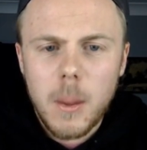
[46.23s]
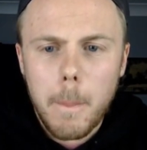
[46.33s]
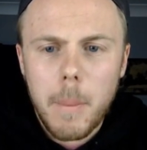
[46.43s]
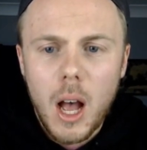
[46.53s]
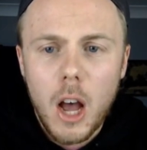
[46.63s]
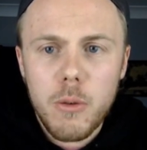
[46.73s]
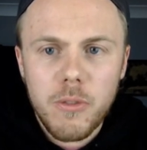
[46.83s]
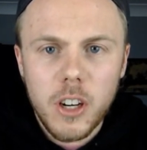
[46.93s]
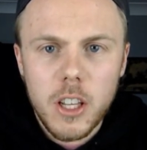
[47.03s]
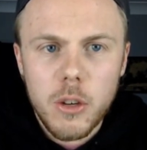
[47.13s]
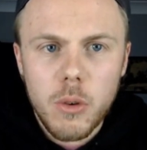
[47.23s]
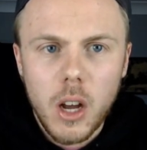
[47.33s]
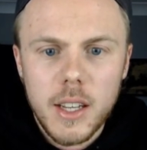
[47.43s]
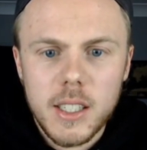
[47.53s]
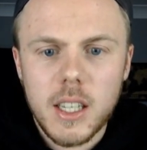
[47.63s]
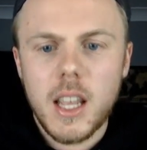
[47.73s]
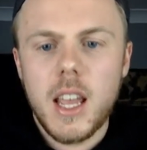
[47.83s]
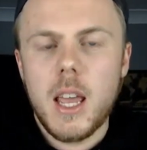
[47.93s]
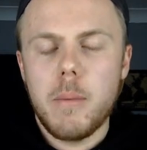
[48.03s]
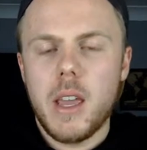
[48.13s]
But hopefully you guys can
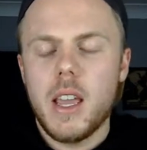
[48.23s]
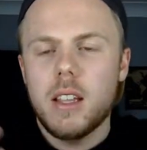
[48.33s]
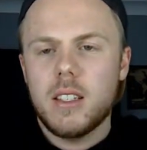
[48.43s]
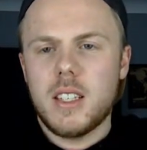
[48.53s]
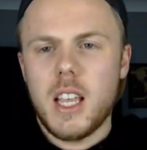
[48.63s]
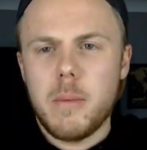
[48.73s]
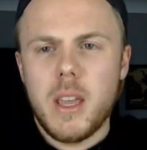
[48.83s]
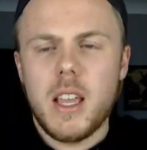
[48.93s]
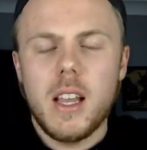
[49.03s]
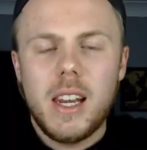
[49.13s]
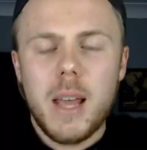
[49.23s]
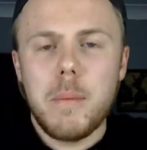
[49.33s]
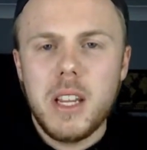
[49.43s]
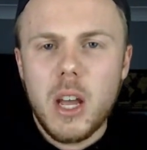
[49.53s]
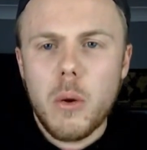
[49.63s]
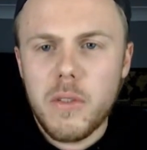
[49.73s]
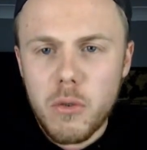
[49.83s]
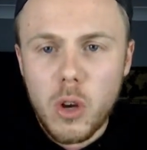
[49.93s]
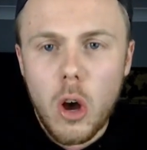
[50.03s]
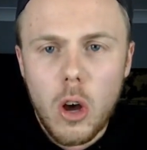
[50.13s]
hear me and see me. Let me know if you
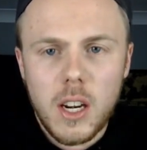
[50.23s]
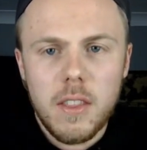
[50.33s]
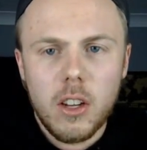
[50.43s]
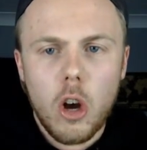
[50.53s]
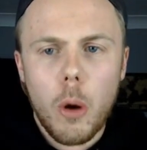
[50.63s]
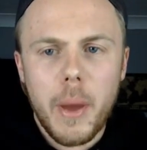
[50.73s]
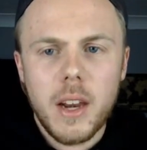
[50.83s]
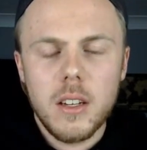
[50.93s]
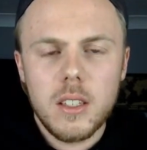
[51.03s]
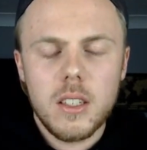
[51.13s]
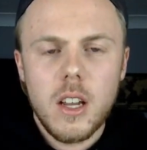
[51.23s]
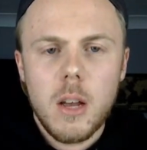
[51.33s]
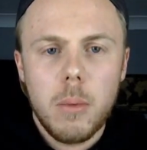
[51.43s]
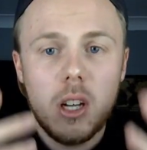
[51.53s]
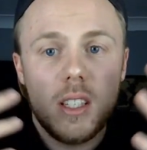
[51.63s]
can't in the comments, because